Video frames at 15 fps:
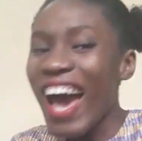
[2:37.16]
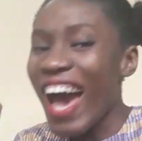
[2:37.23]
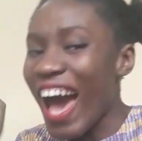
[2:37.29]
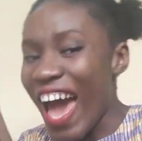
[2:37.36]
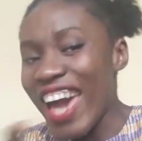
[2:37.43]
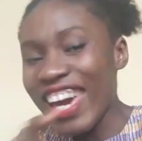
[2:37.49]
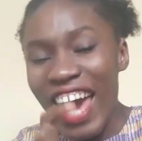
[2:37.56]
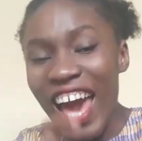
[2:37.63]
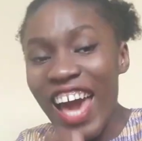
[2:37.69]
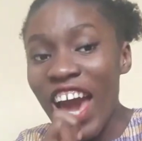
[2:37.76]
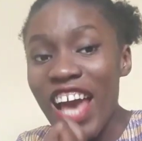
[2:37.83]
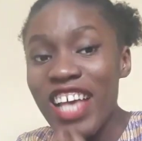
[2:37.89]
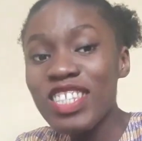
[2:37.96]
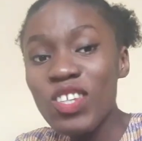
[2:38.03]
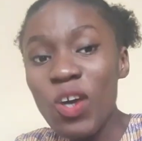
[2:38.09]

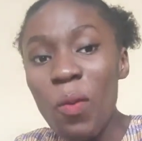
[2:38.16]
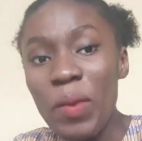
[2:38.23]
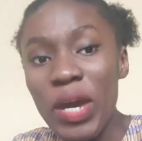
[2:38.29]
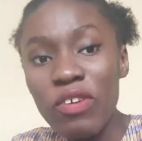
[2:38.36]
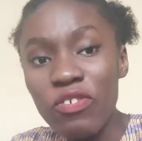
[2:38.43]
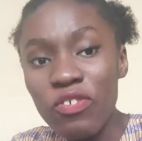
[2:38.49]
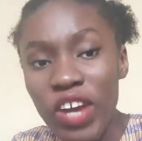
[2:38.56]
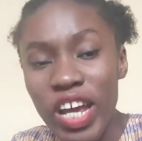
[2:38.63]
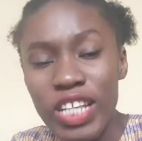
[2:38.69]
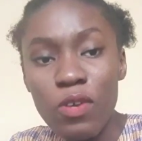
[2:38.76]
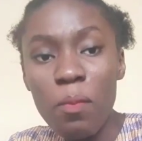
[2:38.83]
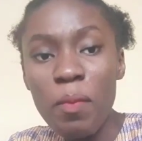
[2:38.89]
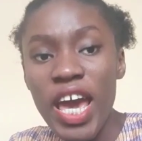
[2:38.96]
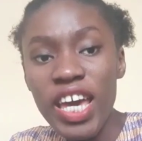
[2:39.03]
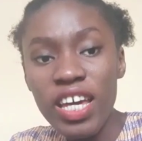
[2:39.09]
I still made friends
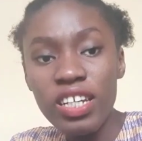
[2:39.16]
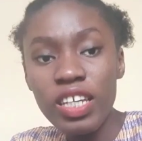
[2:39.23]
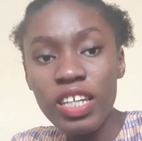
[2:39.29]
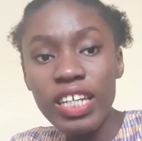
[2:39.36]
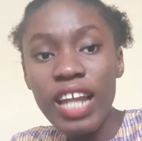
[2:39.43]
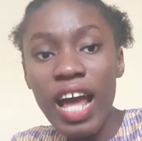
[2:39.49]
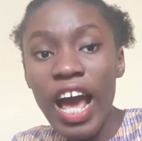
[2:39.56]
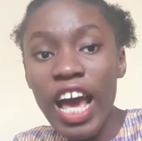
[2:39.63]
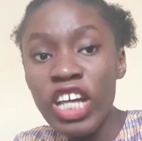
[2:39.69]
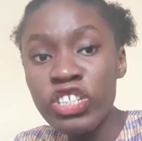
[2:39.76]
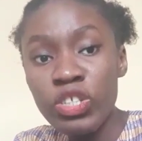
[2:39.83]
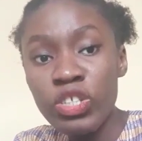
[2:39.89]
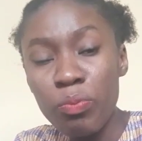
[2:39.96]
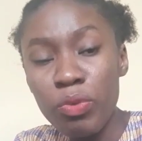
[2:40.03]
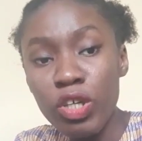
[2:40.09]
from my Henneken
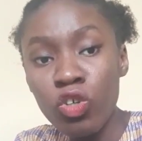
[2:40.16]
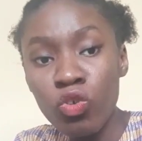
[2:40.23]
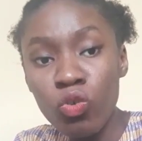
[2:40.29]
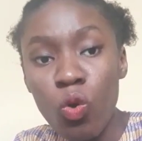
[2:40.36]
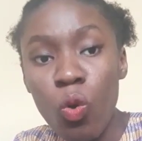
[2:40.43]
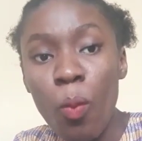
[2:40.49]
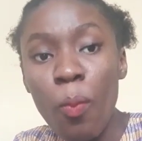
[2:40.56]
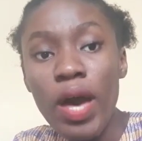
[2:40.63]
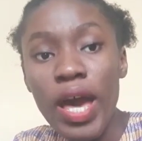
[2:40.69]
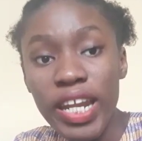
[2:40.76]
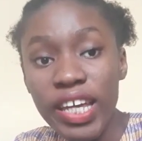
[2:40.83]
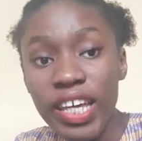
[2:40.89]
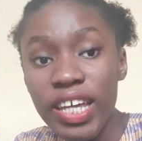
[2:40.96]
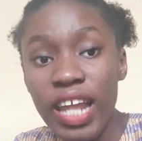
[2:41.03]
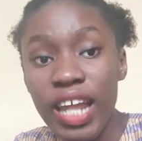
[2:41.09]
IGP group.
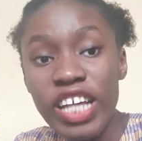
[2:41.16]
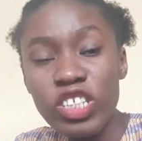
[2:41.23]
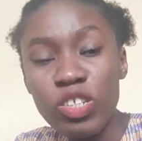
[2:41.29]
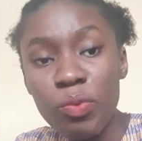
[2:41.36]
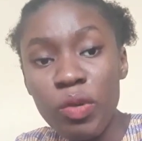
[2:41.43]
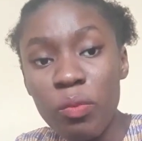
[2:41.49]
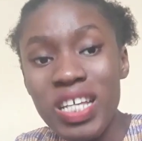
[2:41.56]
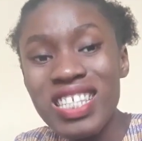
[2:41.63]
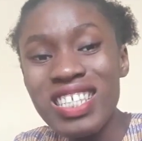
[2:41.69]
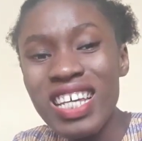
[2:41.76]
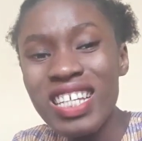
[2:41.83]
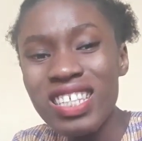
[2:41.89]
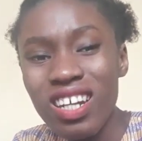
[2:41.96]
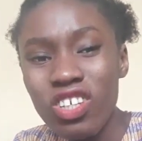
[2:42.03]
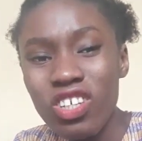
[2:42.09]
Henneken IGP means
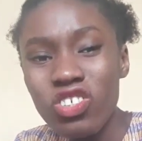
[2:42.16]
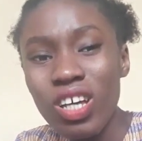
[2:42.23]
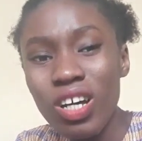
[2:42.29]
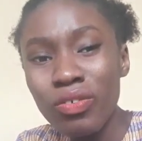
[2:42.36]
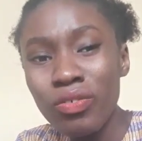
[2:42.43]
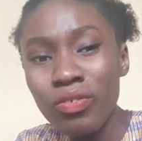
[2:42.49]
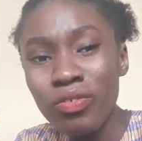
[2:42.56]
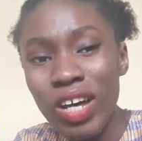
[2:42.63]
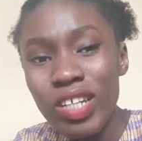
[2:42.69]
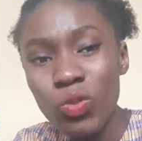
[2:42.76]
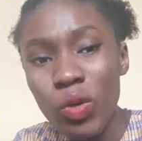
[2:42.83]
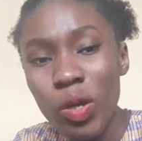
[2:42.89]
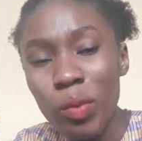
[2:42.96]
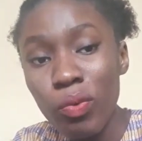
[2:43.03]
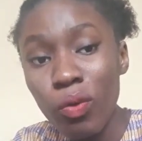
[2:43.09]
International
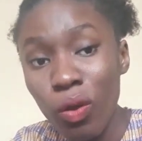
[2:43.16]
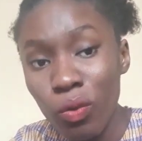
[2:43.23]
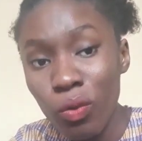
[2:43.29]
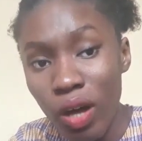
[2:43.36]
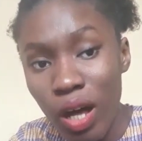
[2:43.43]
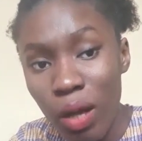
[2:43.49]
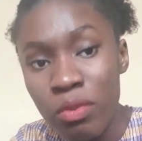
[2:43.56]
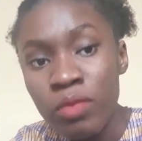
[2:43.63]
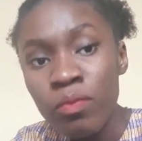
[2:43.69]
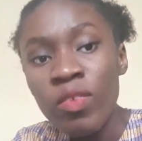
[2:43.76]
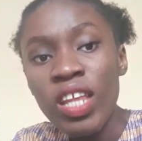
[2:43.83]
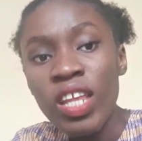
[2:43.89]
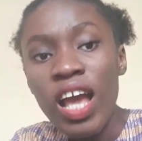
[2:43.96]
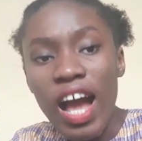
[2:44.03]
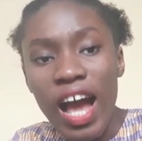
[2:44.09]
Graduate Program.
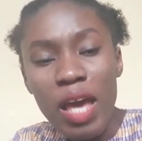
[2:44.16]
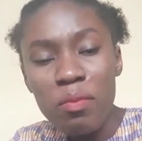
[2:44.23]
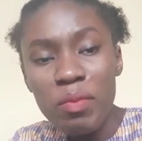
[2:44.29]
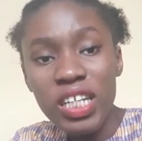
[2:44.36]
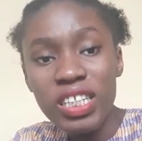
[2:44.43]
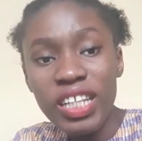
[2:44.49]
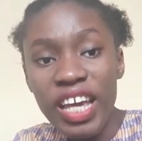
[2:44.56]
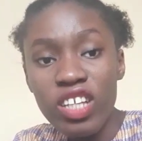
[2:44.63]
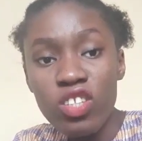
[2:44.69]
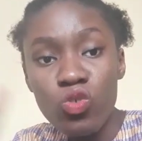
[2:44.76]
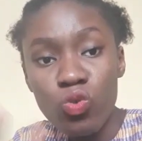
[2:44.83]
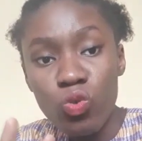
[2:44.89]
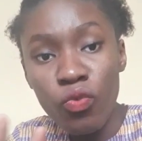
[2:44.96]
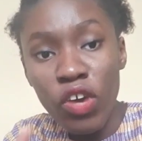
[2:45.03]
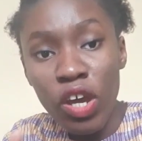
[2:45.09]
I made like
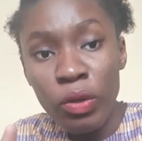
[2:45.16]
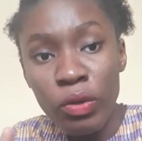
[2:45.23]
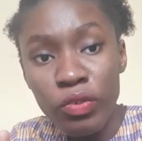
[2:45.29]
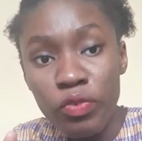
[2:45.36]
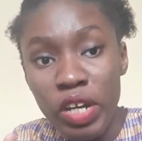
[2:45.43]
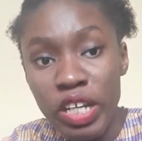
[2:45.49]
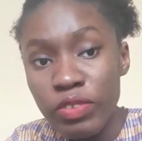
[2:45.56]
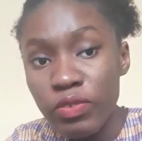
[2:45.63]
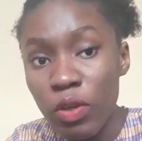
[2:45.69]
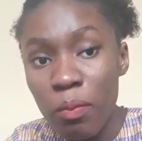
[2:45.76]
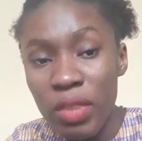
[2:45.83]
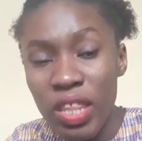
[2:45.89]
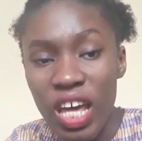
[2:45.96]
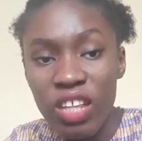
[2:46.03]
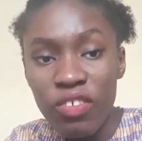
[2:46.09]
two very good friends
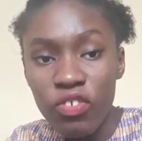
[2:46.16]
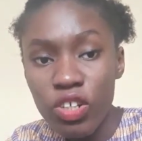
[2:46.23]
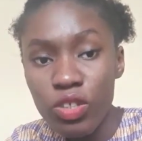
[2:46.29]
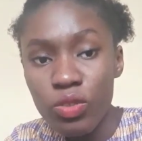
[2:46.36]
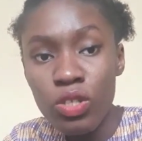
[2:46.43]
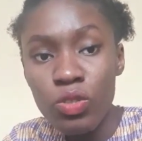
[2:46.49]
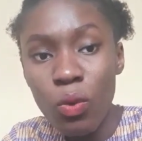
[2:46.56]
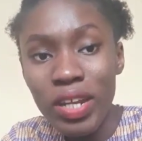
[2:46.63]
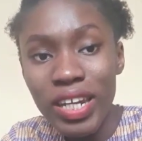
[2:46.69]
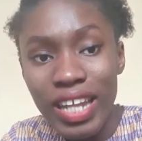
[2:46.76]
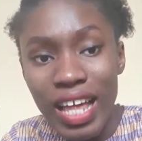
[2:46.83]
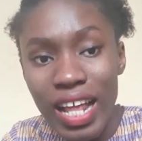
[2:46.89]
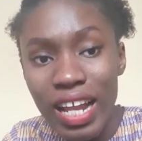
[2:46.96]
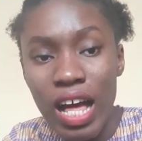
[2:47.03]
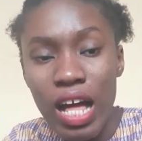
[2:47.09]
from there. The first one is
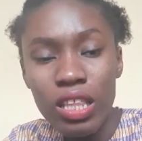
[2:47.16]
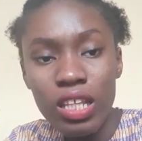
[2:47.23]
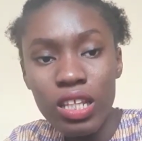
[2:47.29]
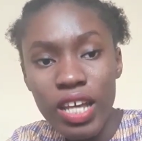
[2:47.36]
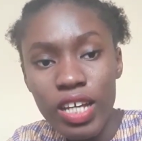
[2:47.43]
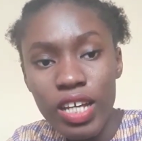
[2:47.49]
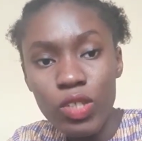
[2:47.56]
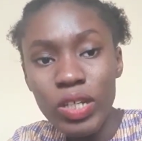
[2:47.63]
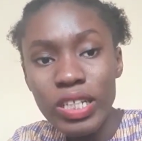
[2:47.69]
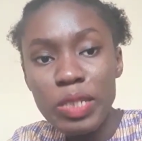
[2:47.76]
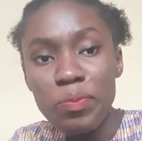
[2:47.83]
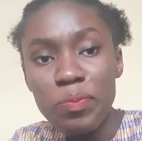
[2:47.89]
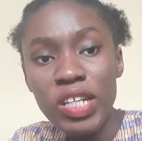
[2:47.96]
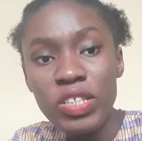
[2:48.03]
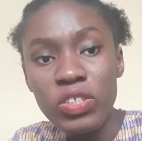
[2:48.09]
Onela and the next one is
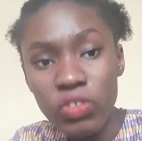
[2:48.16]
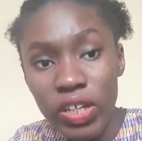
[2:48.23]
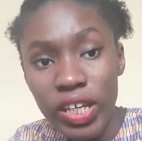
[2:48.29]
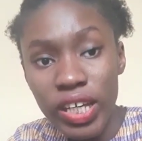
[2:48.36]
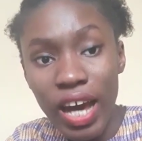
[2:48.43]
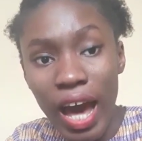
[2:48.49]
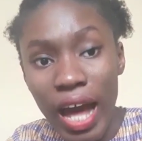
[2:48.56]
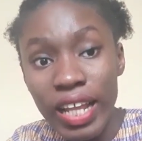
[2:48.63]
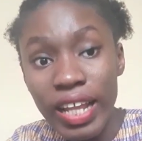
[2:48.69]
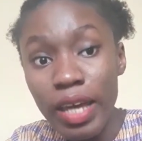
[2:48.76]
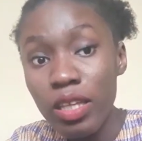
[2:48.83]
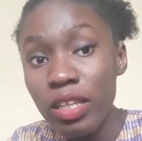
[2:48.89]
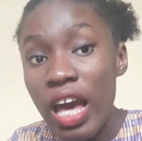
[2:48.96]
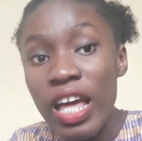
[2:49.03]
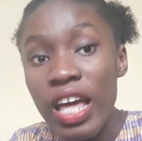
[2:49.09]
Petrika, and like,